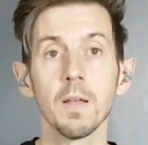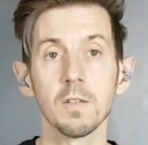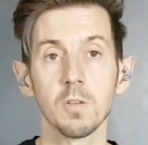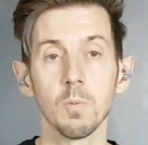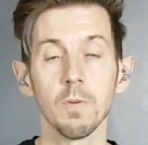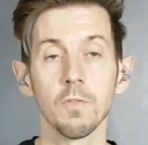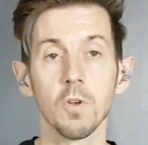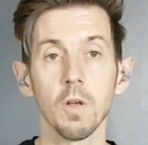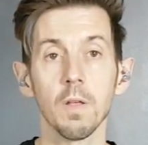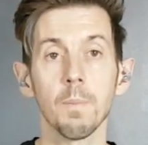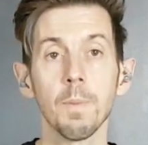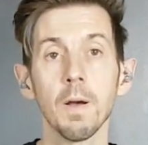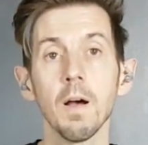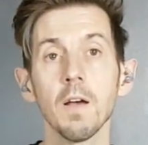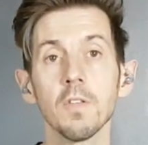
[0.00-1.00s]
So we've got a
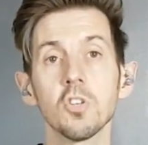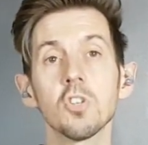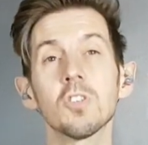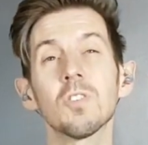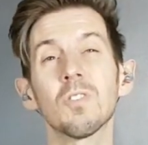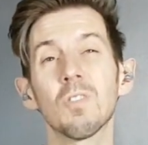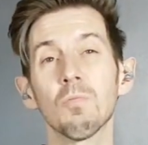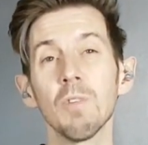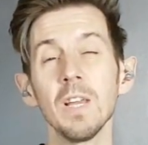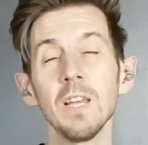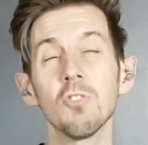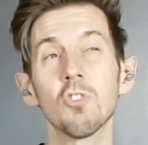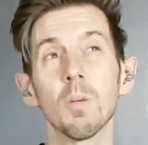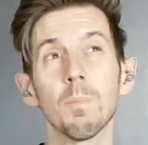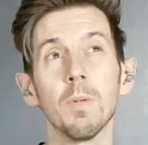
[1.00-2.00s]
part that's just 3
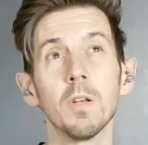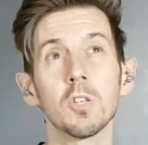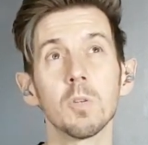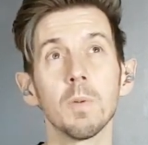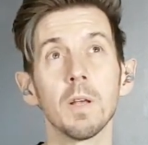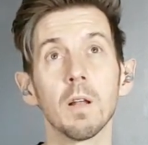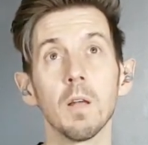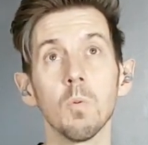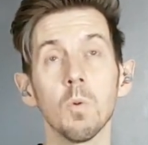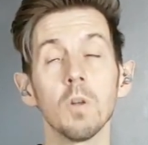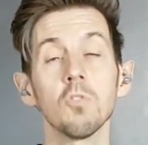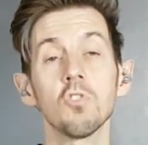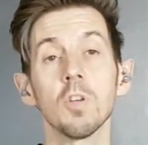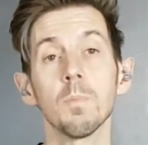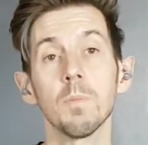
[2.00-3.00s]
triplets. So we've got like
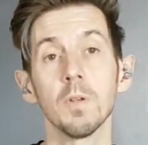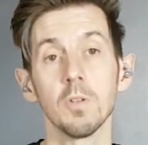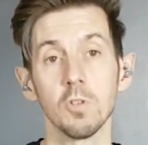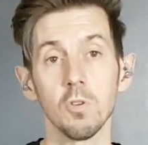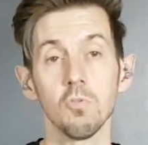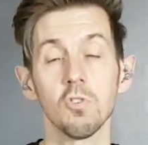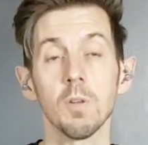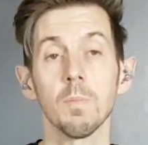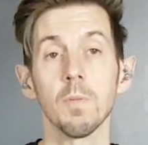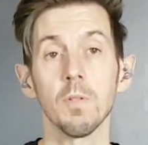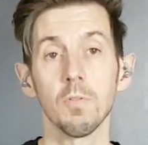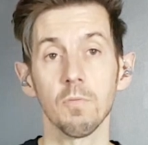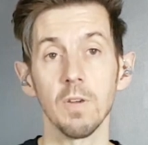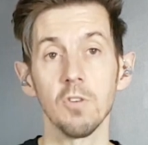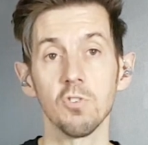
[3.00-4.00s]
1 triplet, 2
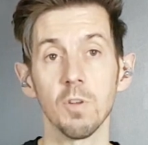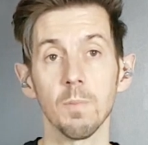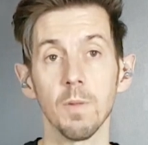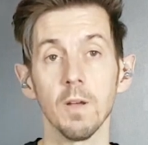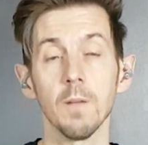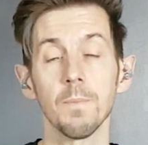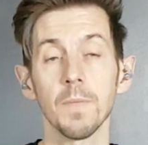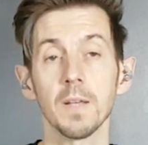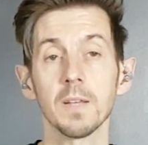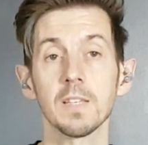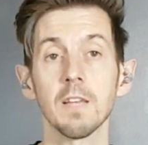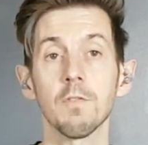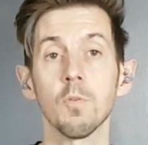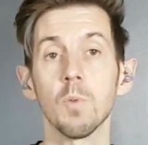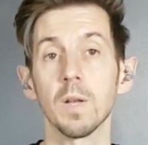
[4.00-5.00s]
triplet, 3 triplet,
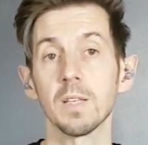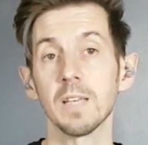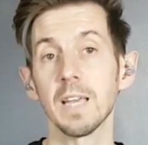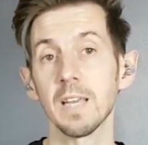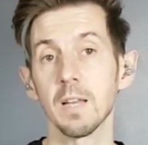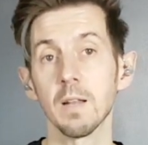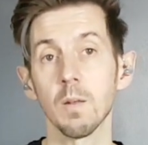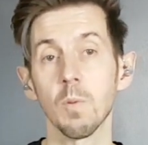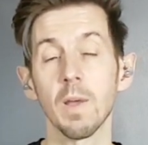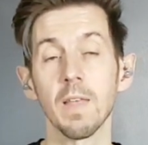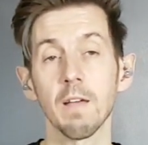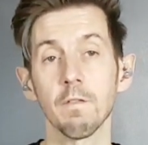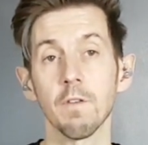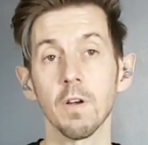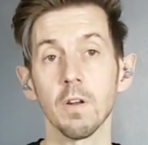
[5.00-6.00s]
except for we're taking away
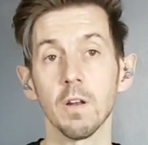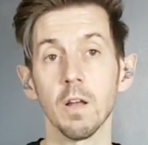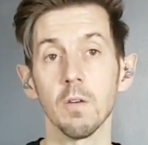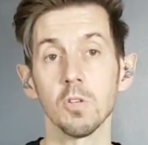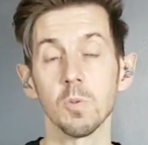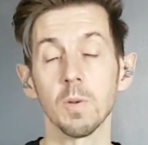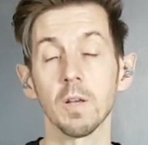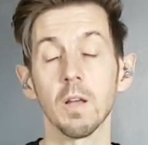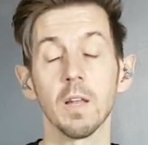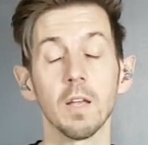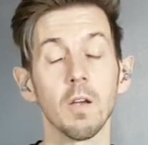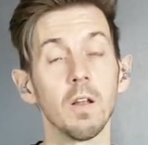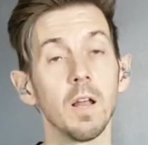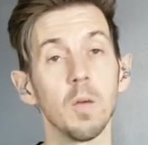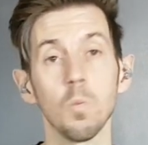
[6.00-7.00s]
that final note. So we're kind of
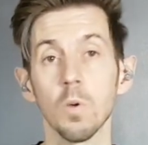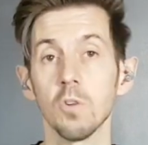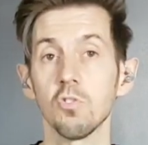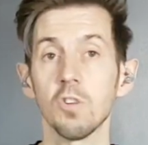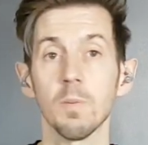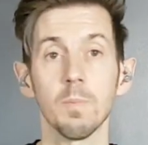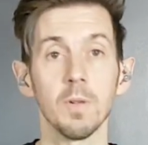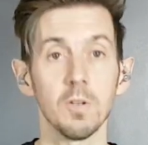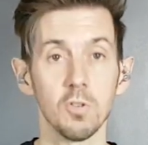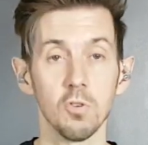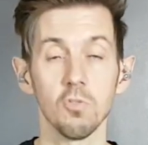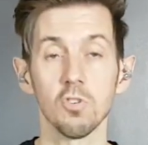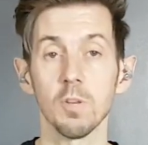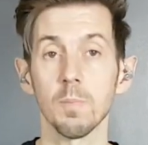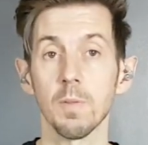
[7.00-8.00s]
going like 1 triplet, 2
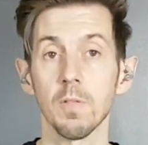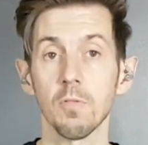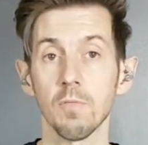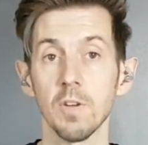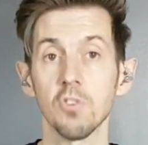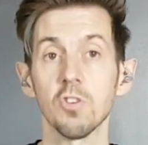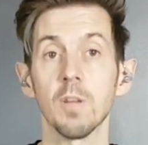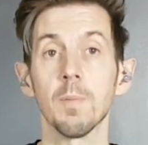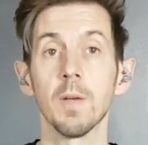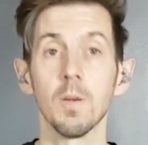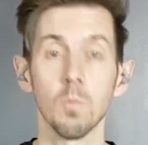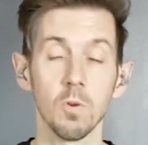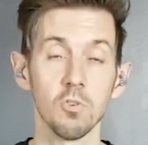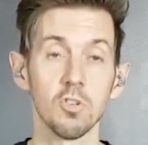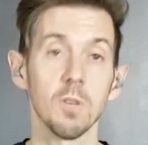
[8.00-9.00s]
triplet, 3 trip,
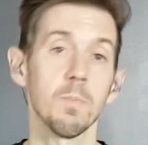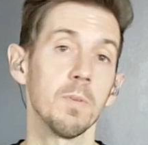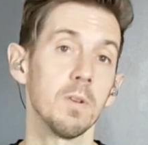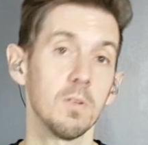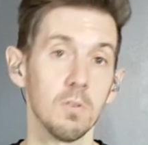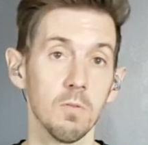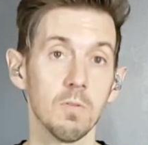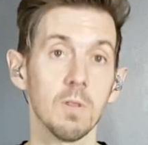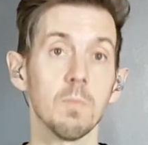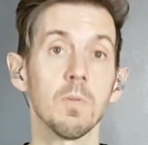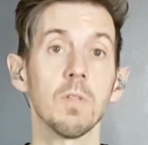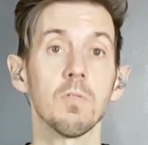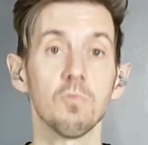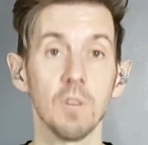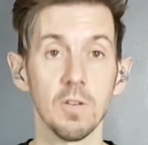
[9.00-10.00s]
1 triplet, 2
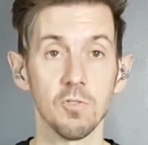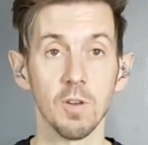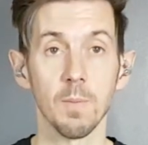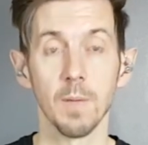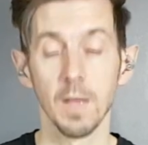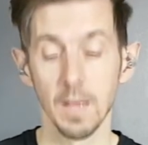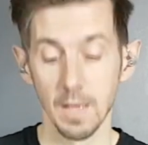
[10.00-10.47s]
triplet, 3 trip.